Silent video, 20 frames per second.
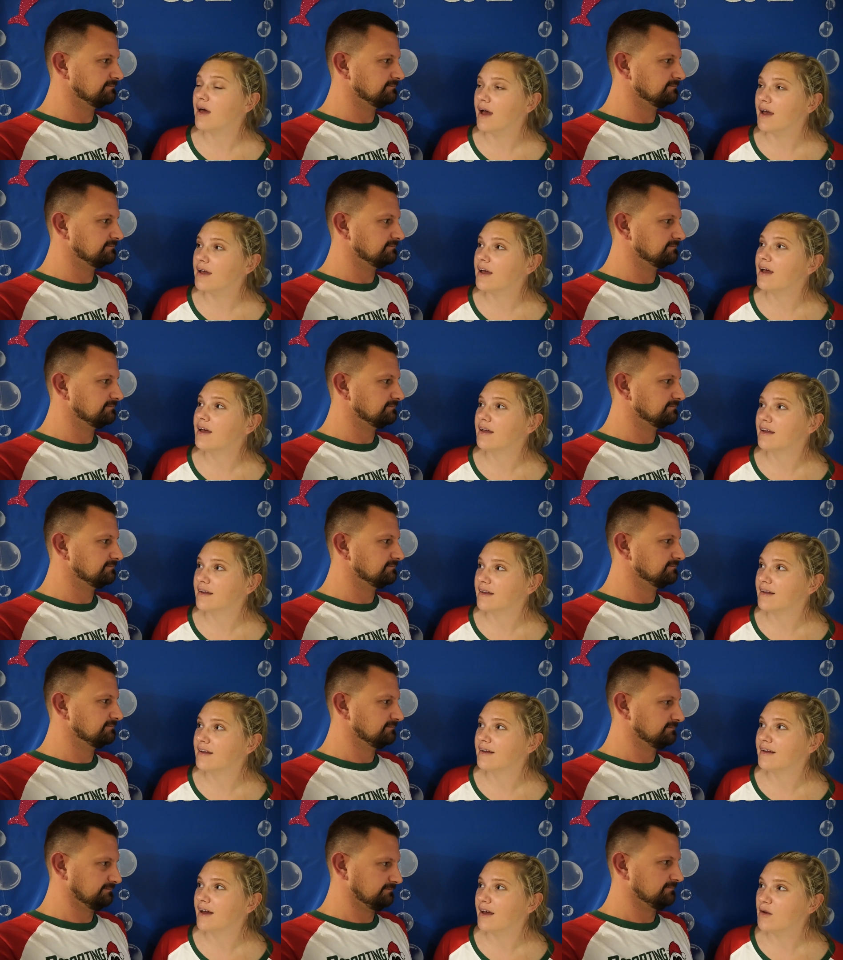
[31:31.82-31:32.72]
Speaker 1: that, yeah.
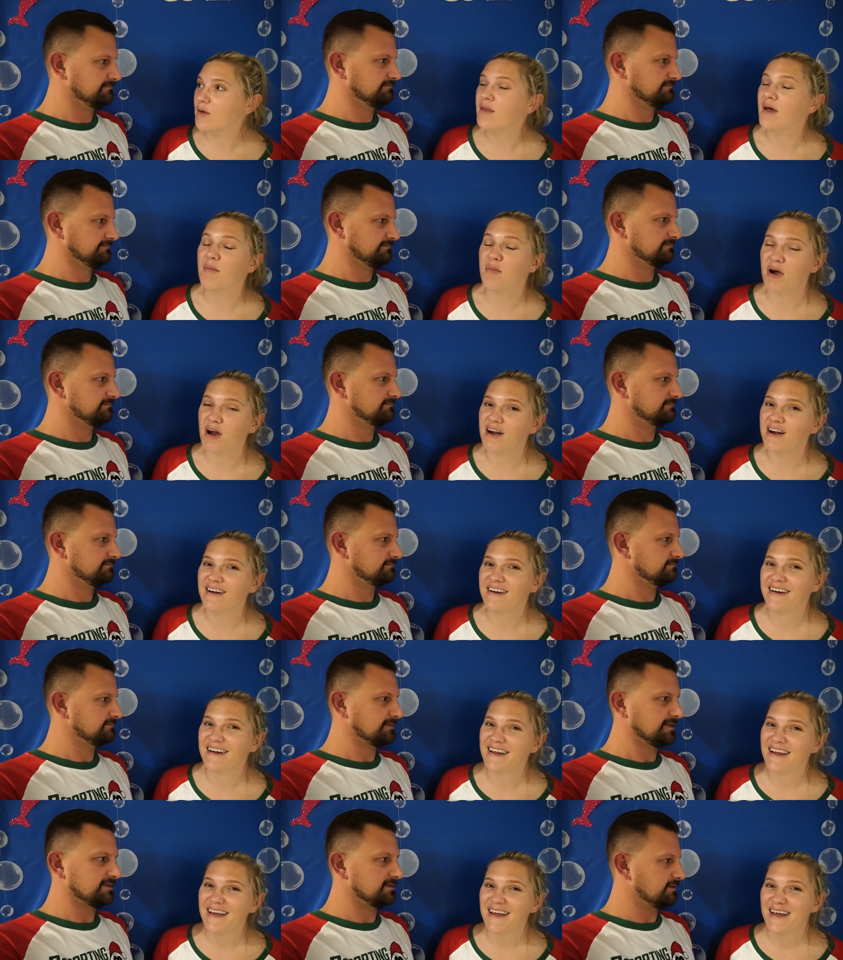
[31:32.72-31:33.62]
I know that part.
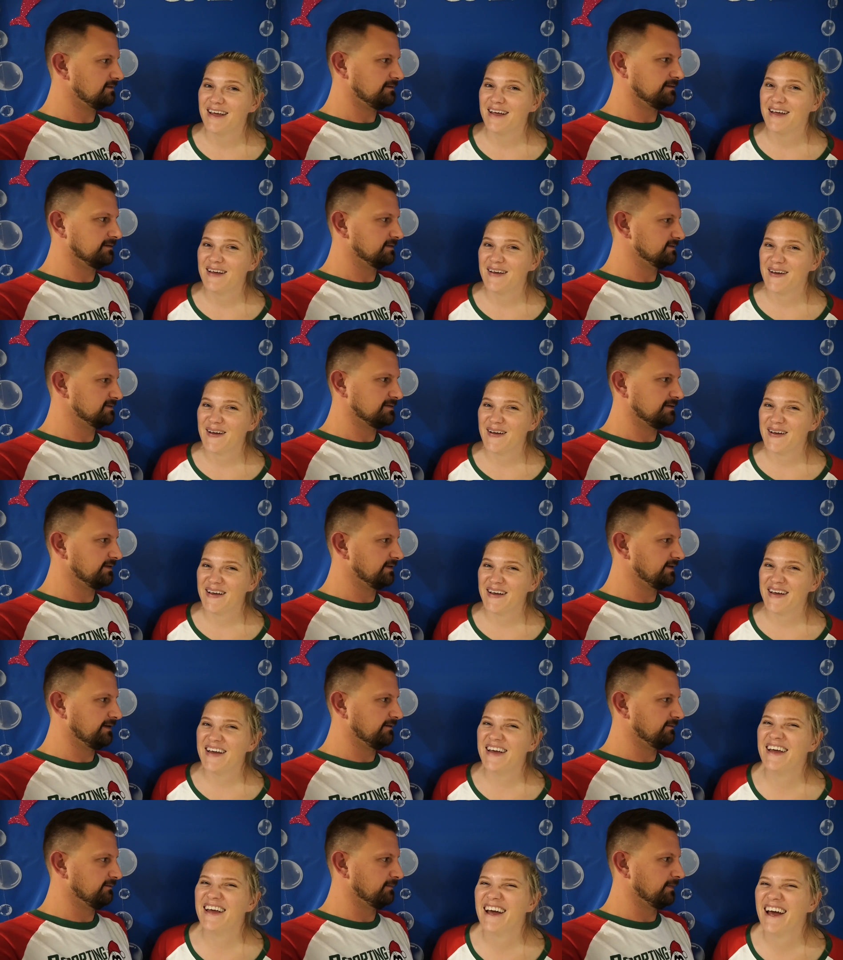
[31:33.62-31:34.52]
Speaker 2: That's all that
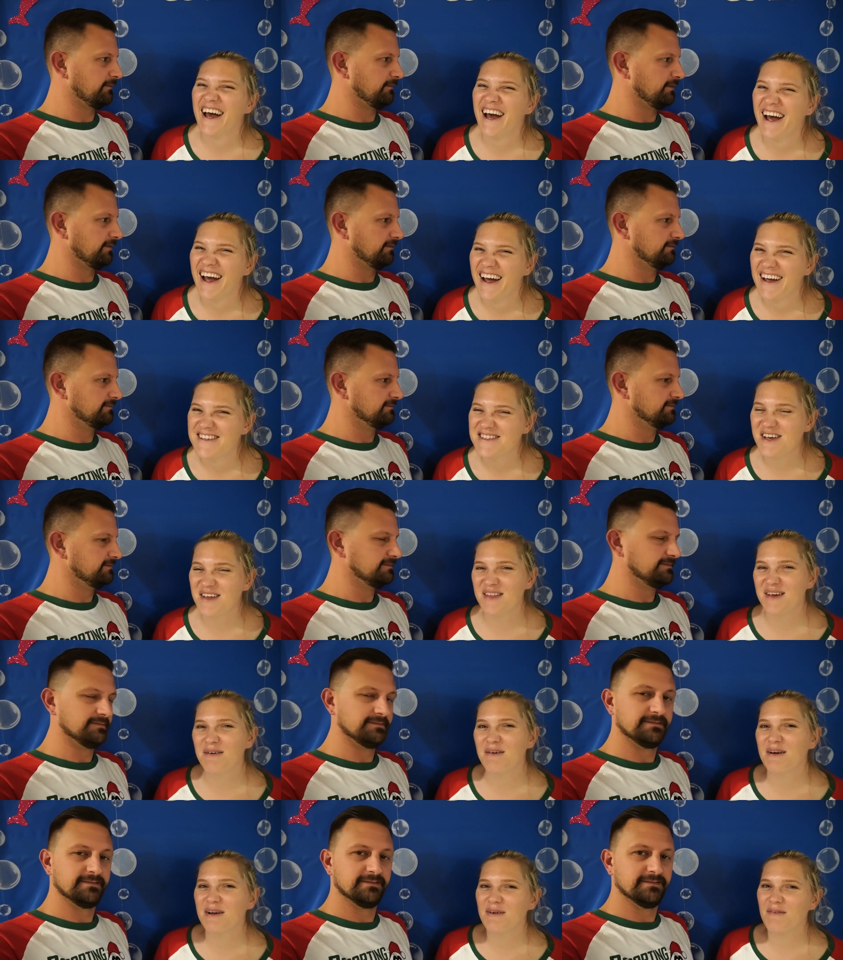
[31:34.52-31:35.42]
Speaker 1: I remember. So I
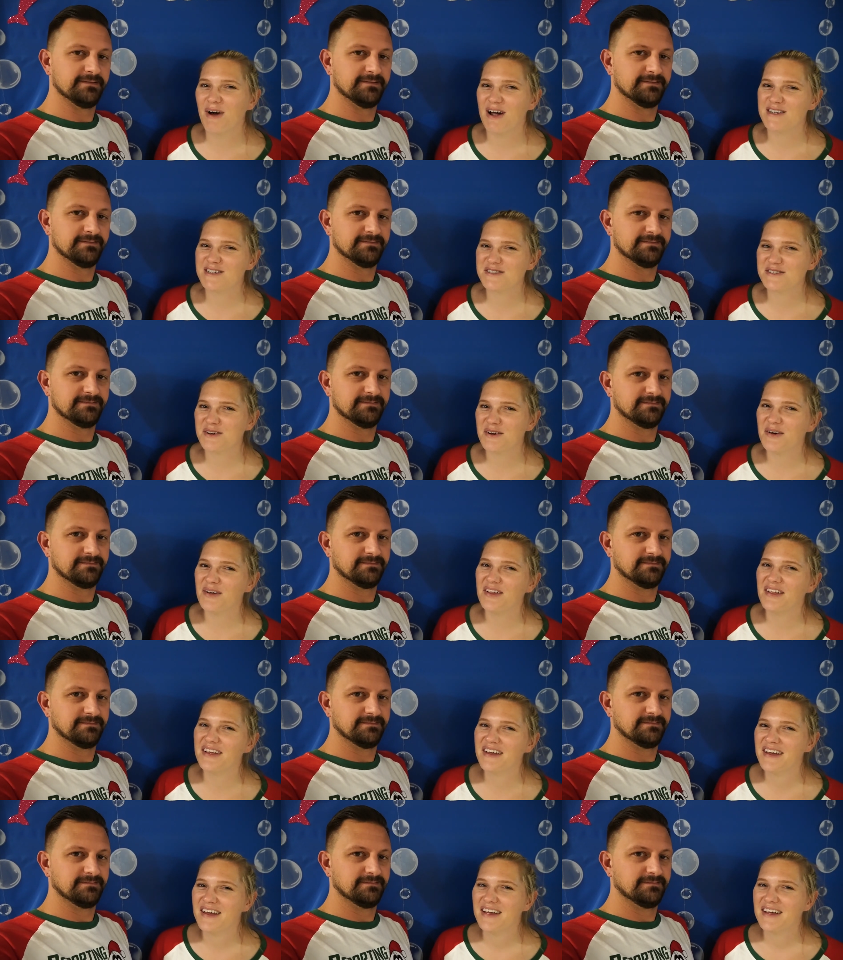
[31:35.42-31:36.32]
think we're gonna watch
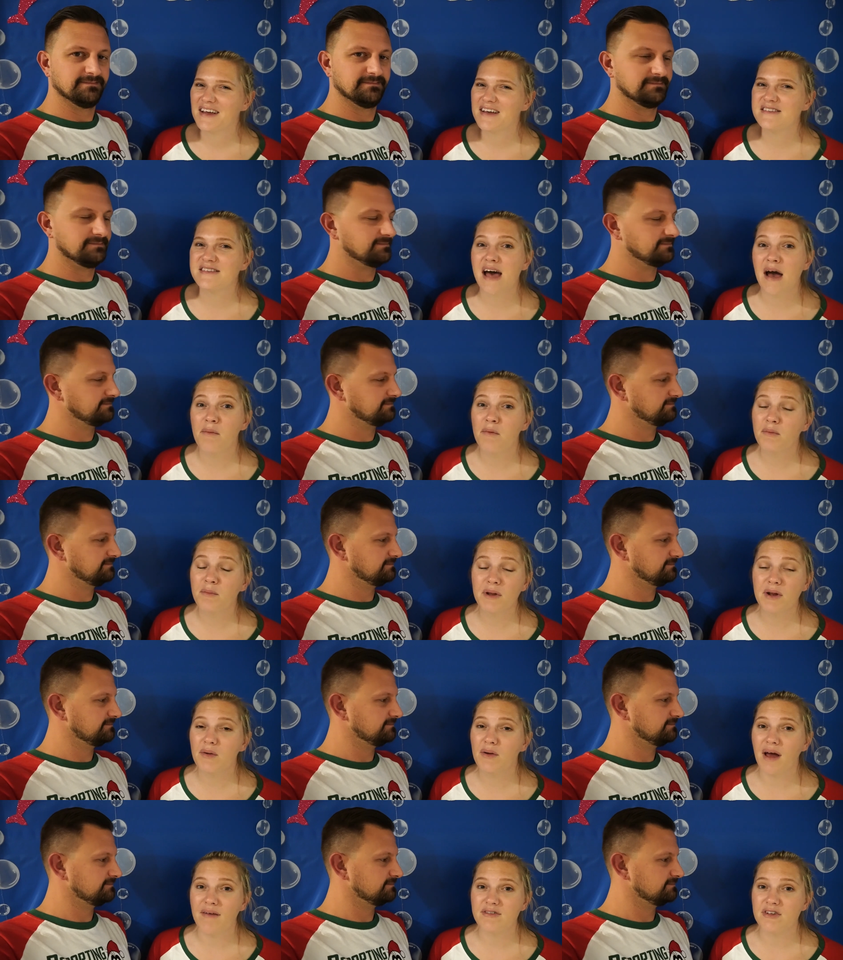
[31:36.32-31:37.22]
Soul because that one we
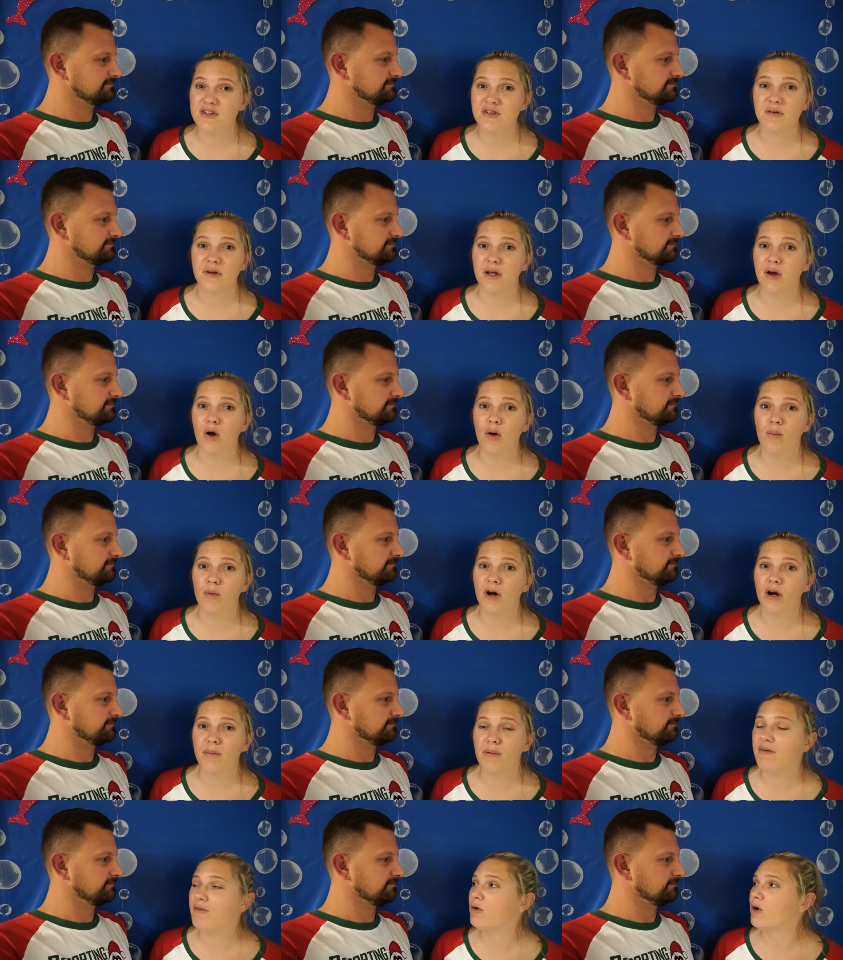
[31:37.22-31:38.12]
don't have to do any
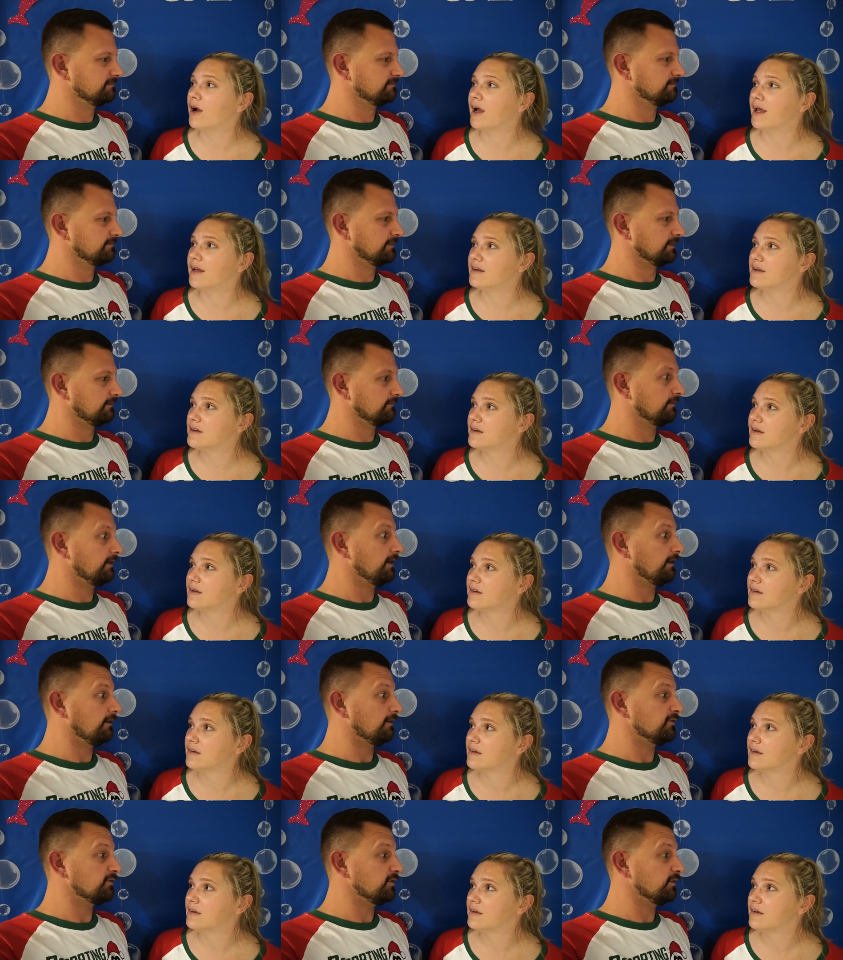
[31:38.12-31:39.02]
homework beforehand.
Speaker 2: Right.
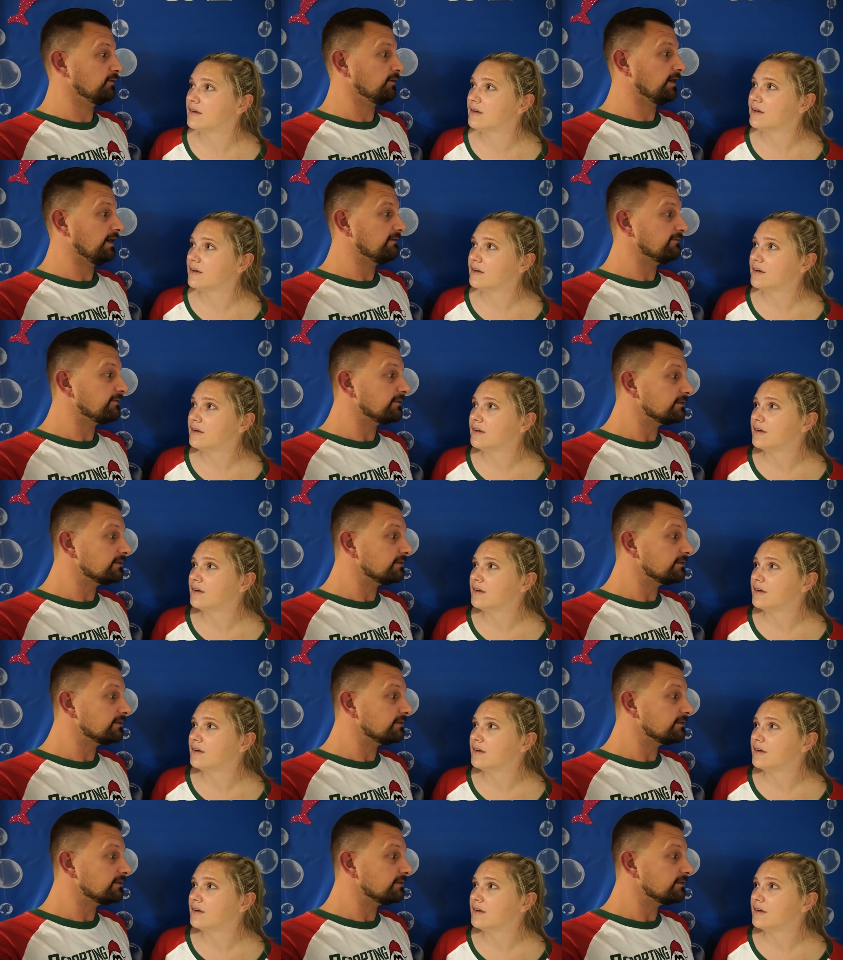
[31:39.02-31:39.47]
Also, I've